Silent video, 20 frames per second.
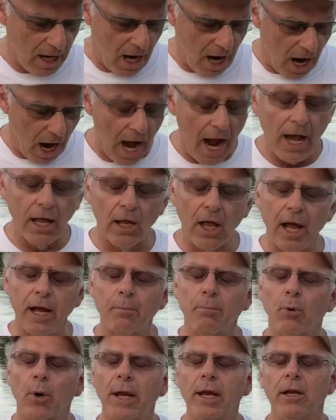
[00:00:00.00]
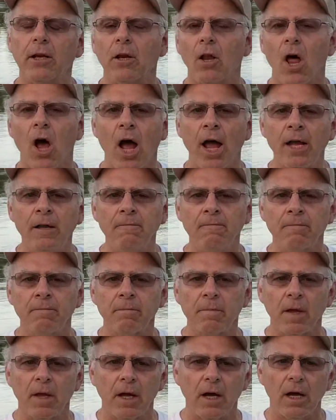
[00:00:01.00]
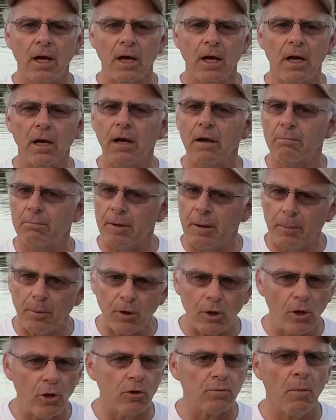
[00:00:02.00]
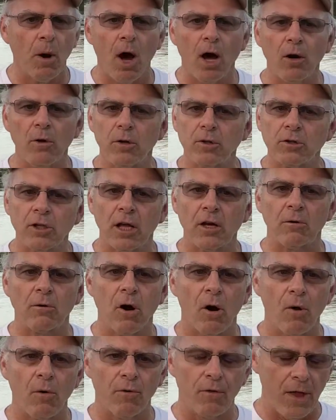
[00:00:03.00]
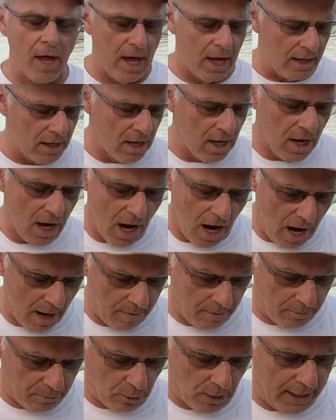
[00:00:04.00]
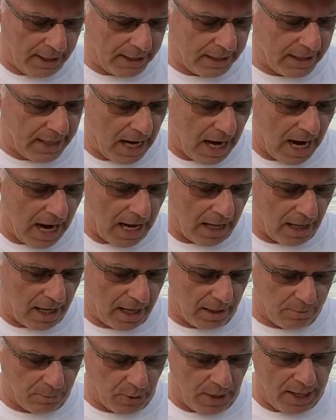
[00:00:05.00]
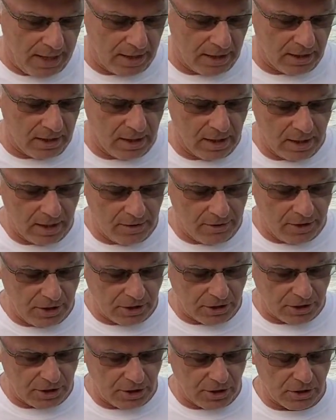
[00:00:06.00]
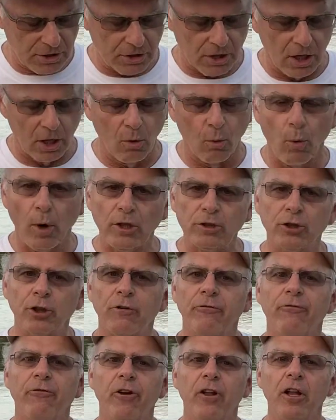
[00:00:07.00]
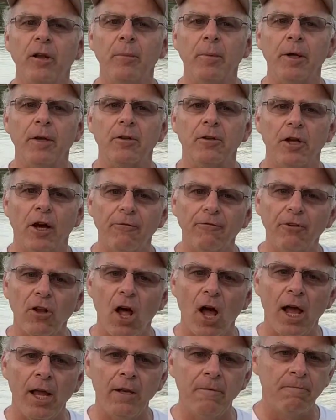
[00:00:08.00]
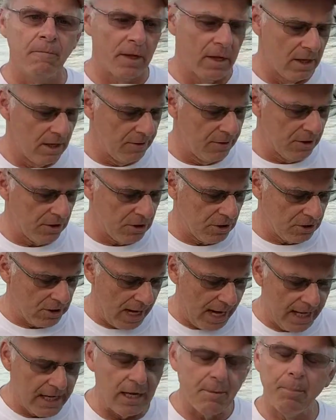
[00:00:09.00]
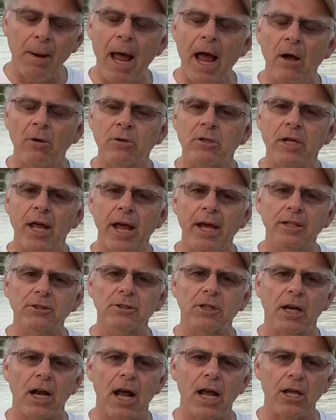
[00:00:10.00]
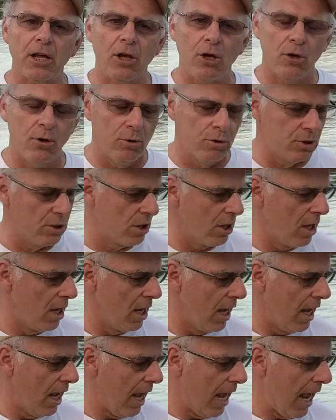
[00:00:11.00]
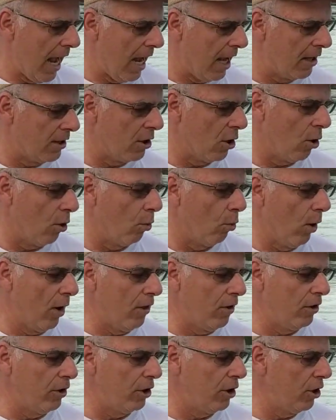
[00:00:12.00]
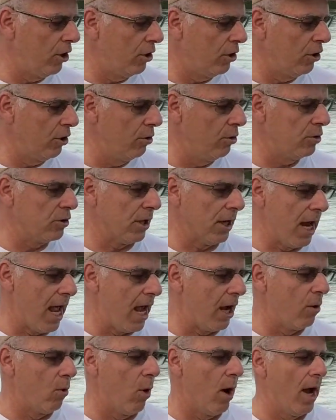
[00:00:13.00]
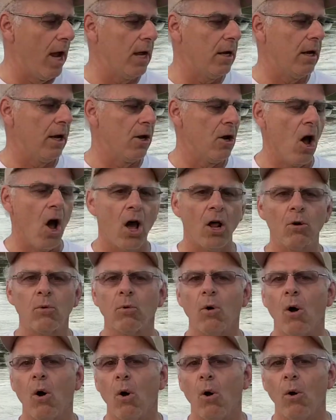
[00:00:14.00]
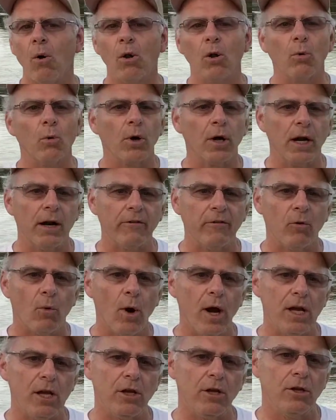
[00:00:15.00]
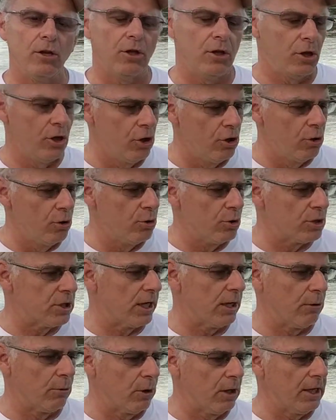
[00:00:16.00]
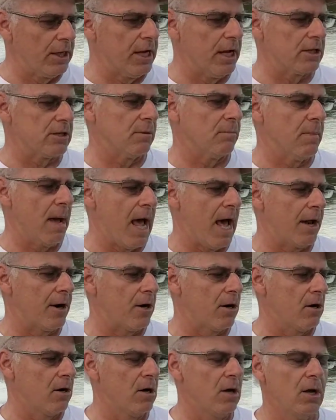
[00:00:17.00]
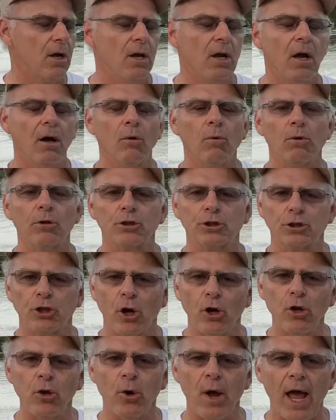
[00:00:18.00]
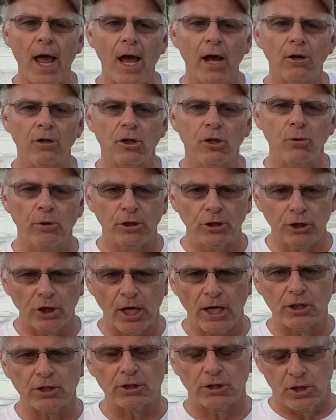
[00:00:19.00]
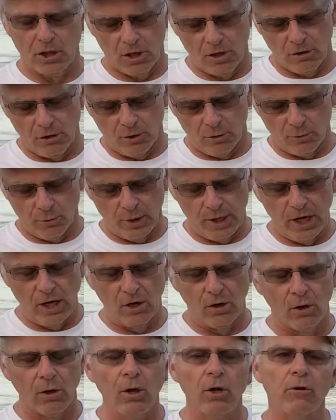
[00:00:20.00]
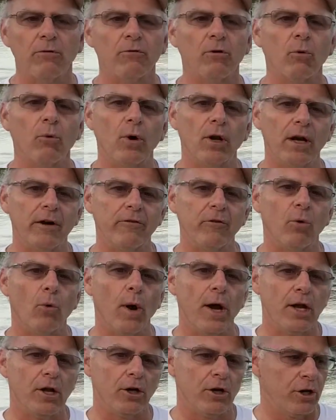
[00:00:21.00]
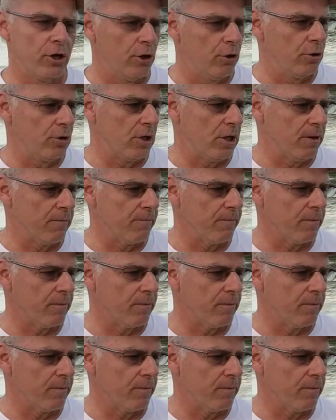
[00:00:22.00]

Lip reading: I like braided line. People use mono, there's nothing wrong with that. I'm a braided guy, I like braided. This is Western Filament, tough line. This is 80-pound test that I use. And whether you use an egg weight, a non-roll, or whatever weight you use, it really doesn't matter. We'll show you how to adjust the reel for whatever weight you're using.